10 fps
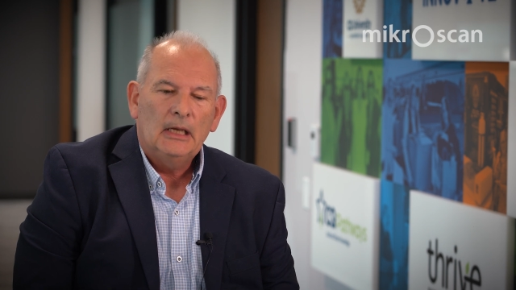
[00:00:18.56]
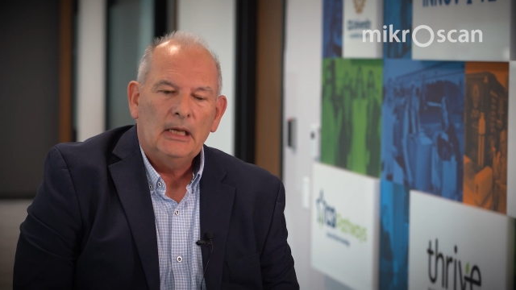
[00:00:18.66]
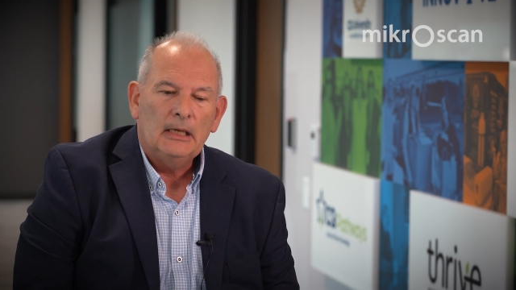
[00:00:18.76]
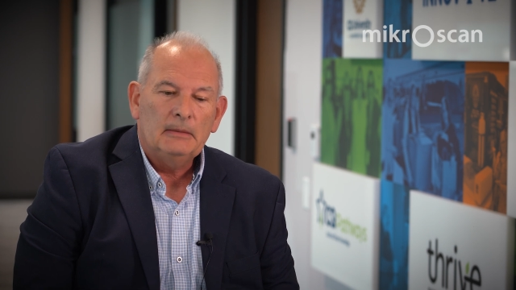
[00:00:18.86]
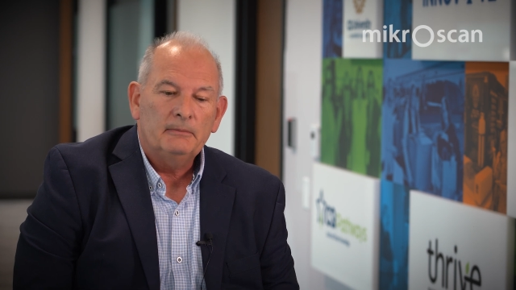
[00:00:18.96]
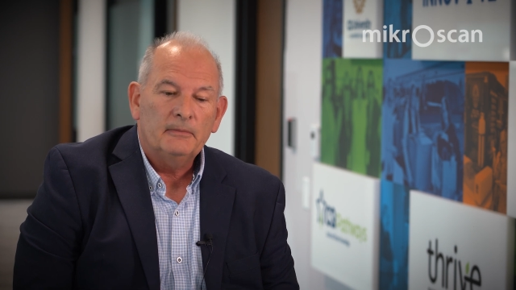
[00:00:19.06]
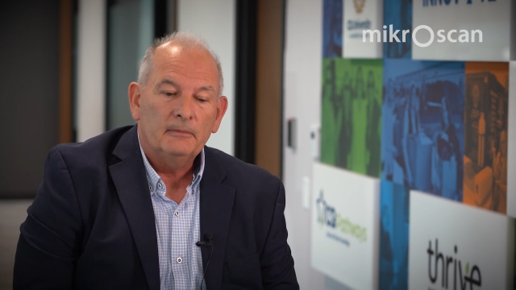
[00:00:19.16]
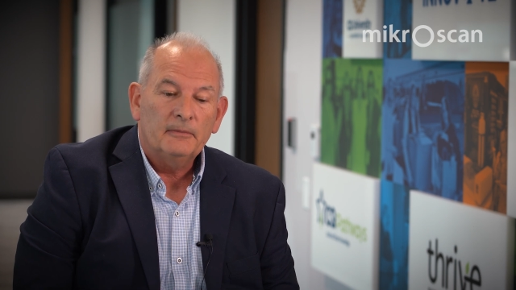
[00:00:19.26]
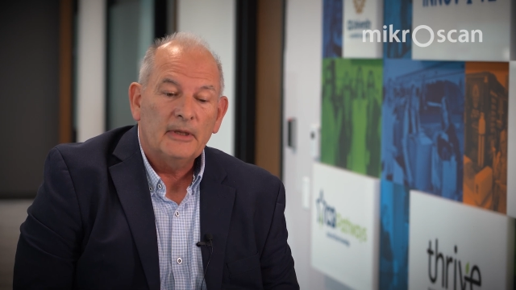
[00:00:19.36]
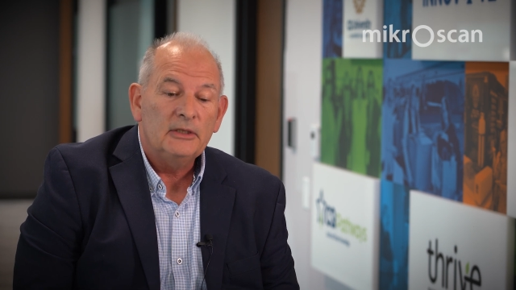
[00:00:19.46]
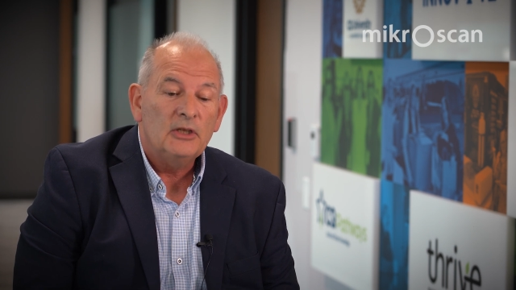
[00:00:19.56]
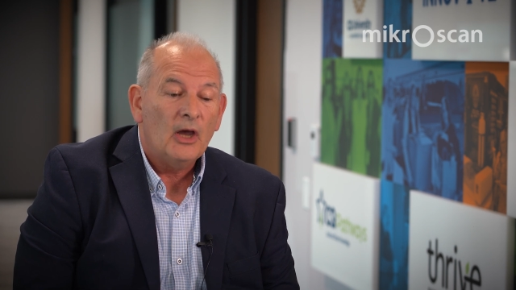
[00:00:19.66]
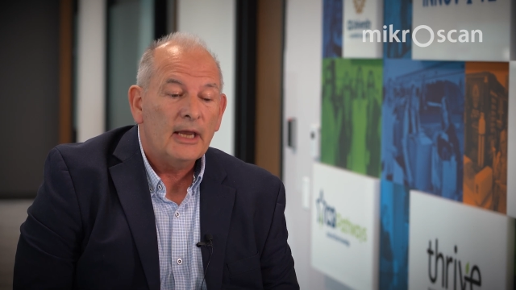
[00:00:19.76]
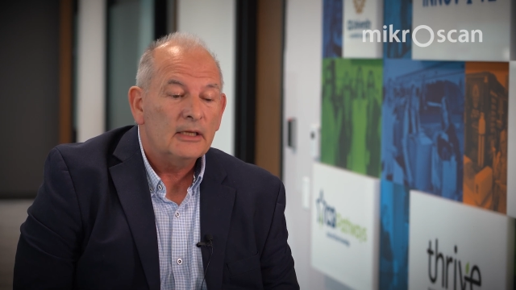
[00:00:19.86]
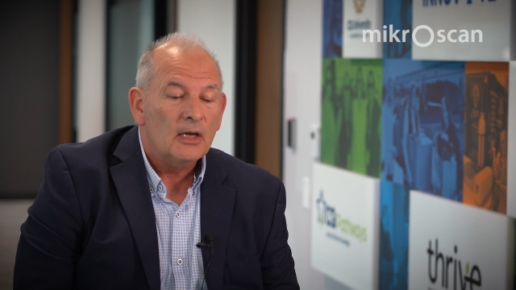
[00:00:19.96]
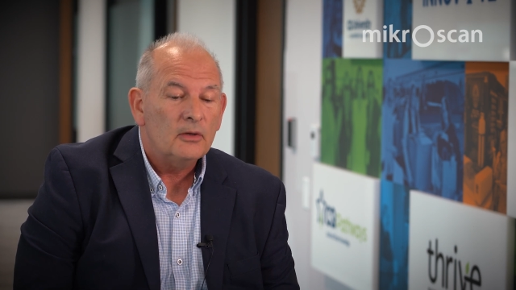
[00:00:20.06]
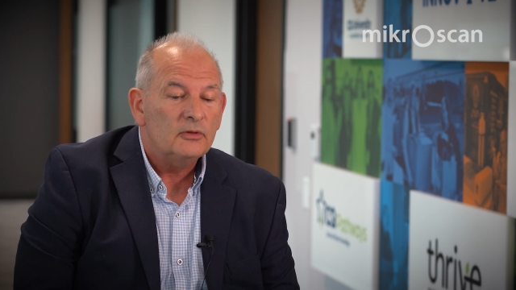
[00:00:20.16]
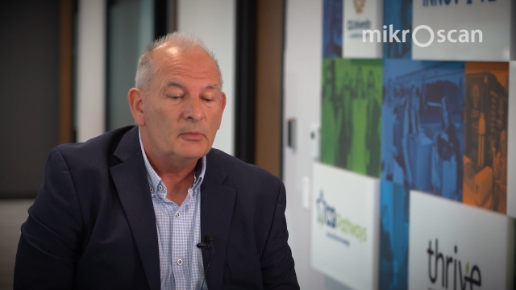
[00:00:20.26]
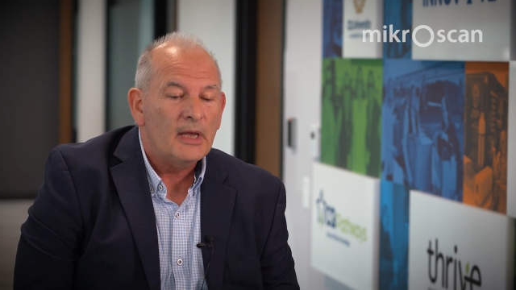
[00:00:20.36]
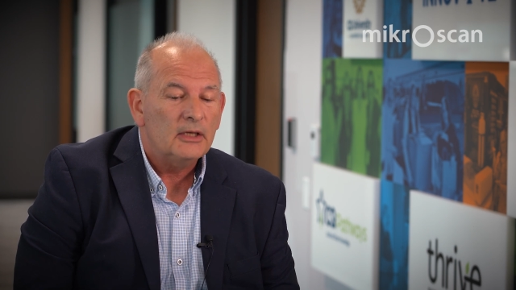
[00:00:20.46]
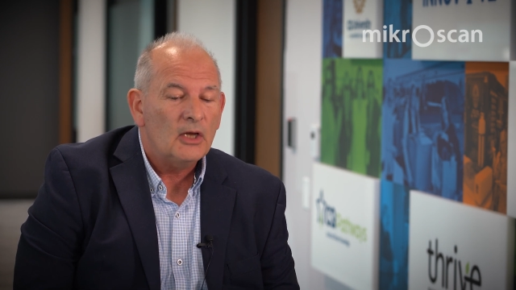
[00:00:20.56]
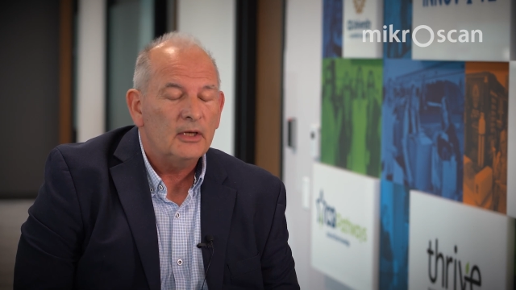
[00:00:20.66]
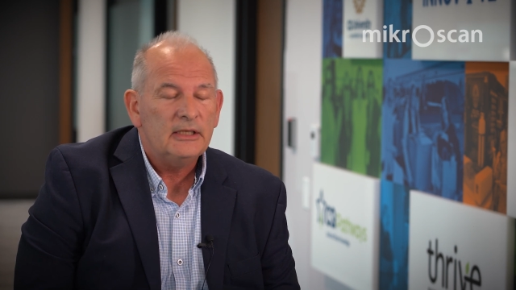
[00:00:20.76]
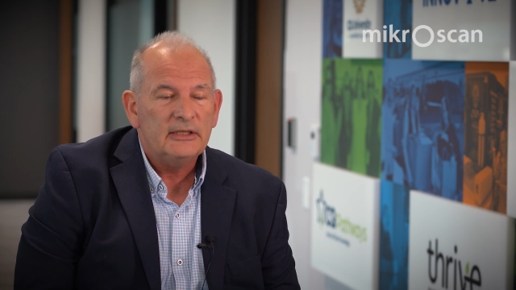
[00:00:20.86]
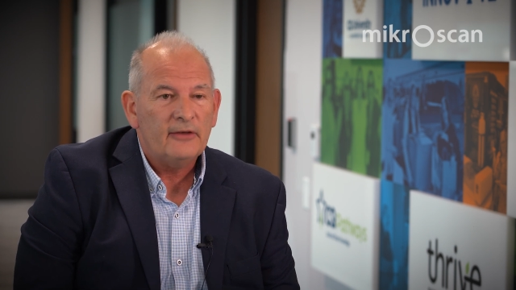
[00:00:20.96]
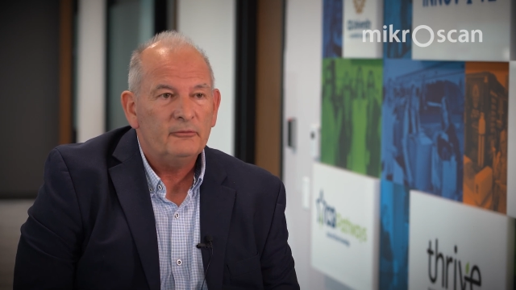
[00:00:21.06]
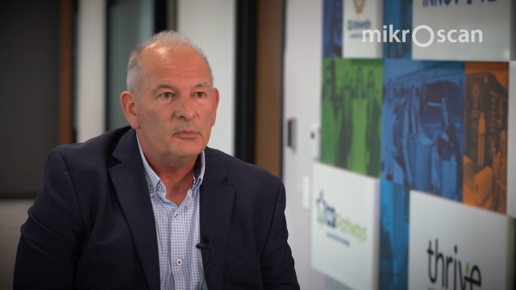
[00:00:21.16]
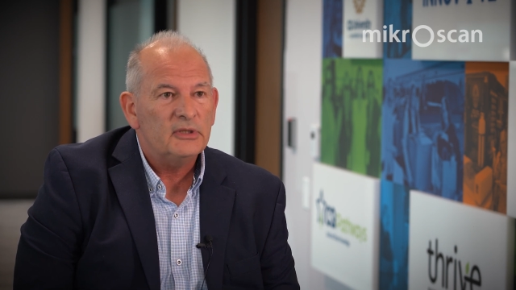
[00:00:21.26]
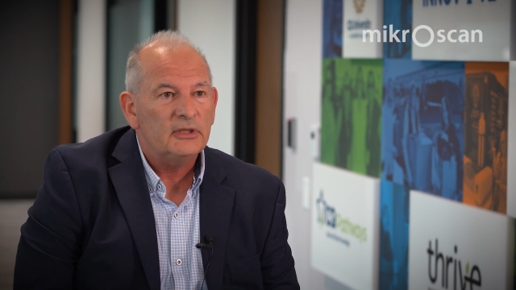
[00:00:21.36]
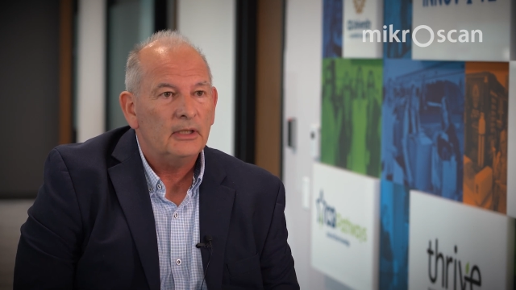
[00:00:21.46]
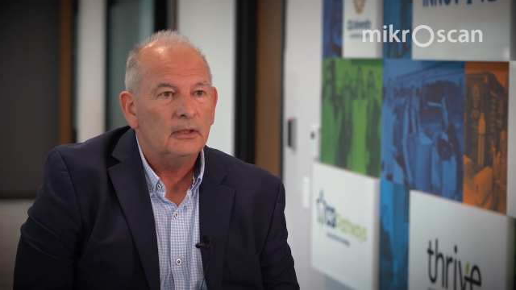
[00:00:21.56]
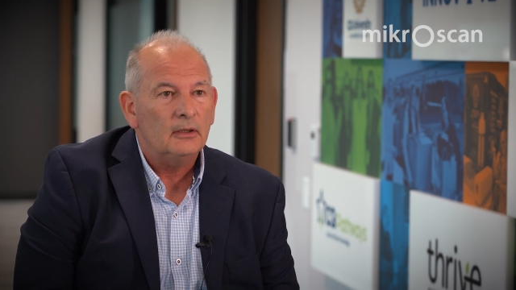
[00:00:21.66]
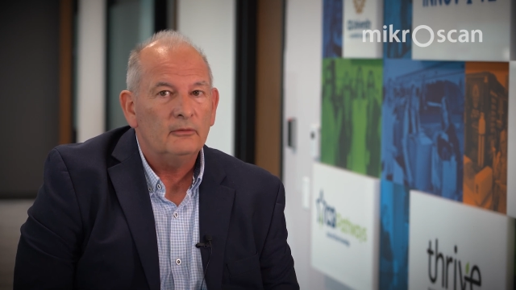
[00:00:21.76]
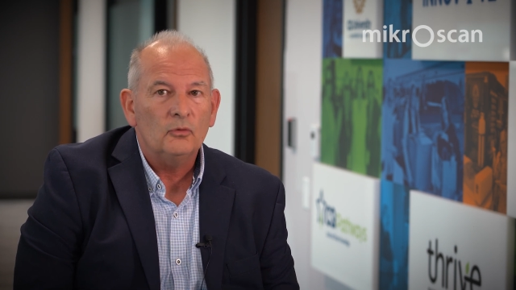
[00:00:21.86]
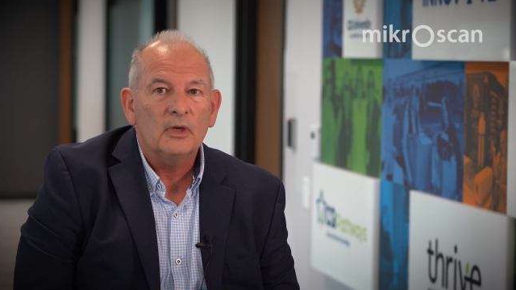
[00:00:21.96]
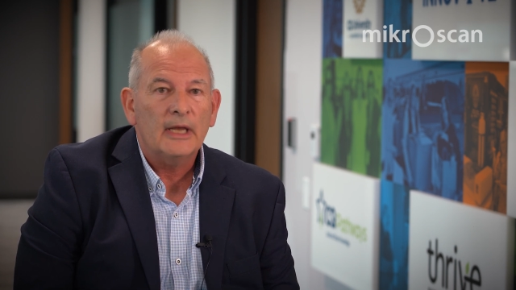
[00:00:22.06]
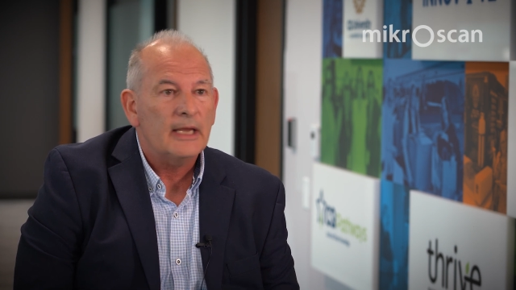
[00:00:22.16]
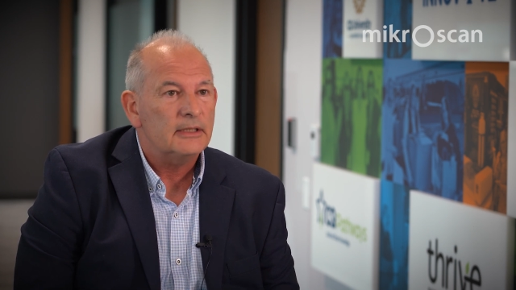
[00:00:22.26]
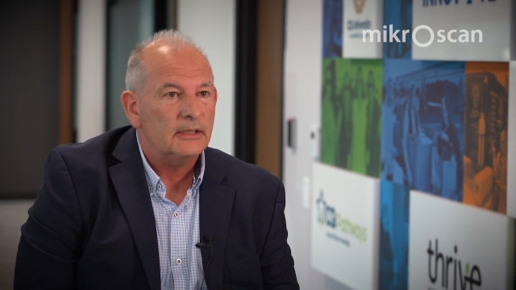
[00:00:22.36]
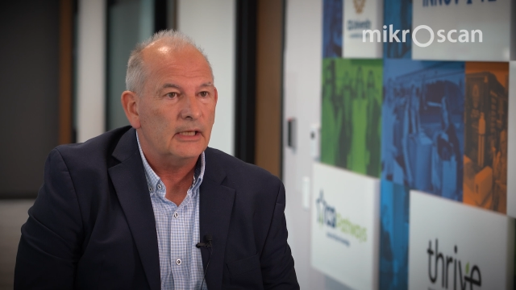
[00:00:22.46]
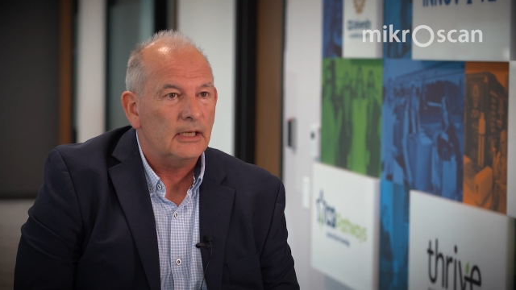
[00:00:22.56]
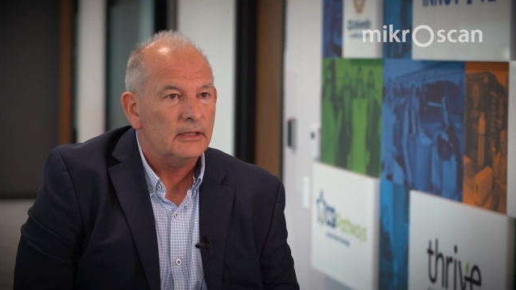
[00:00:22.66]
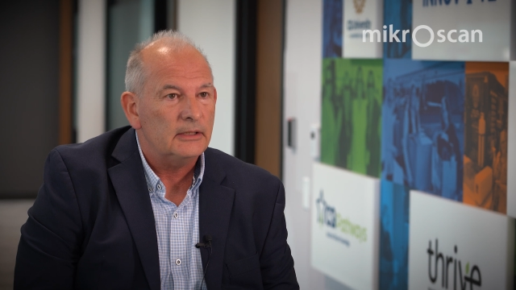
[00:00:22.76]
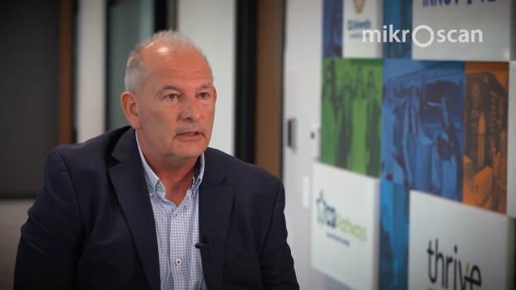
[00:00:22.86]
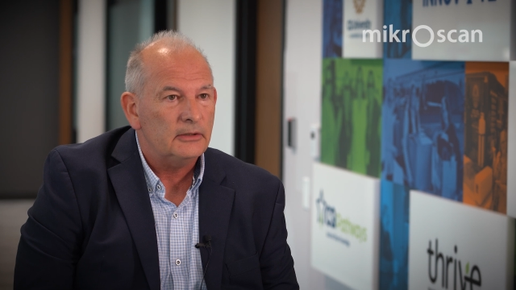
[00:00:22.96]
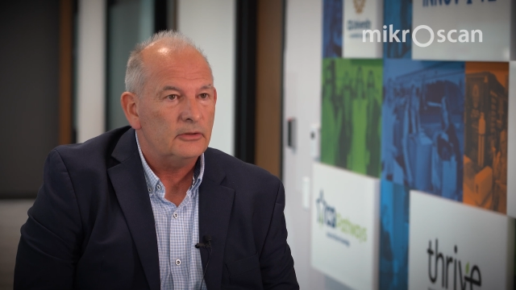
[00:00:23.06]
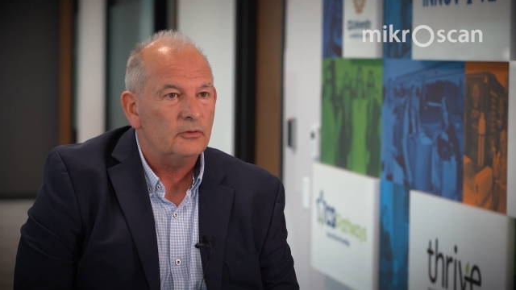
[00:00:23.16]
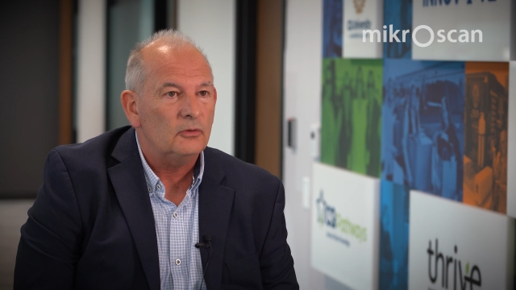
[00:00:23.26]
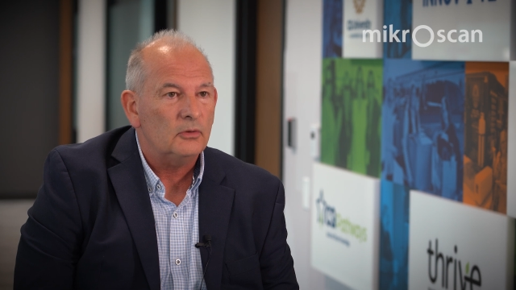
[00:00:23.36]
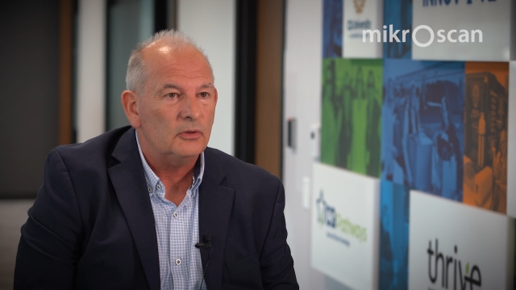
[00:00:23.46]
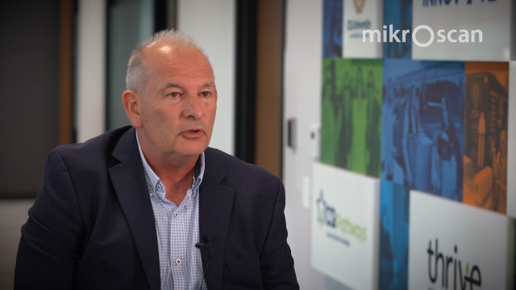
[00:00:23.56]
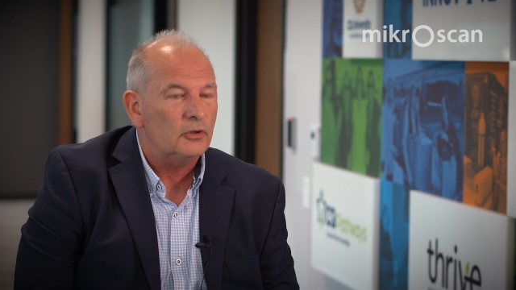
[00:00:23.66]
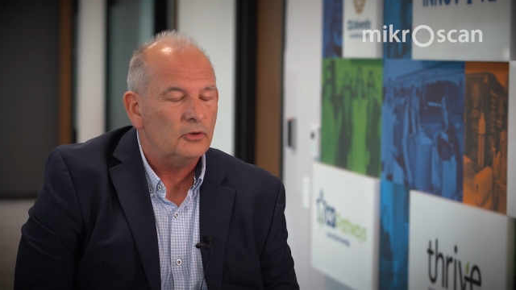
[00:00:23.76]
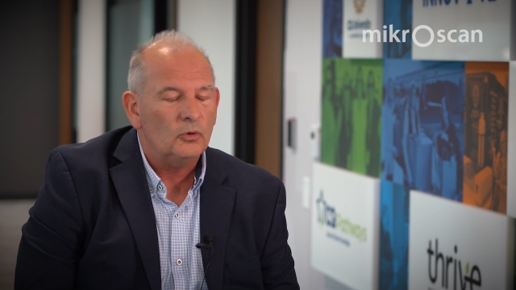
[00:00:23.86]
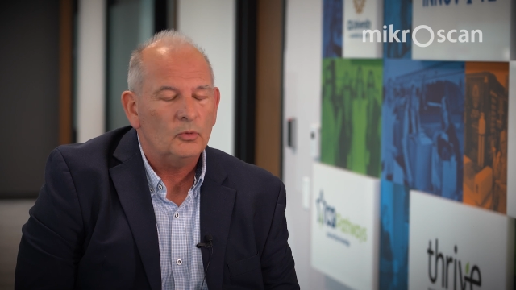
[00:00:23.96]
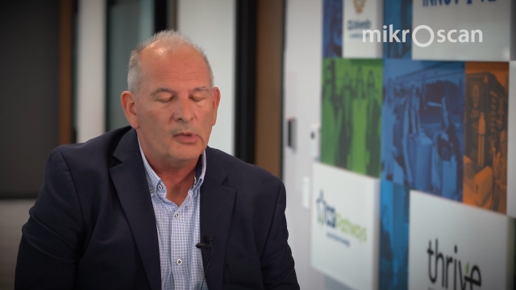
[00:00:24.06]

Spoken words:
They diagnose about 97% of all cancer cases through a surgical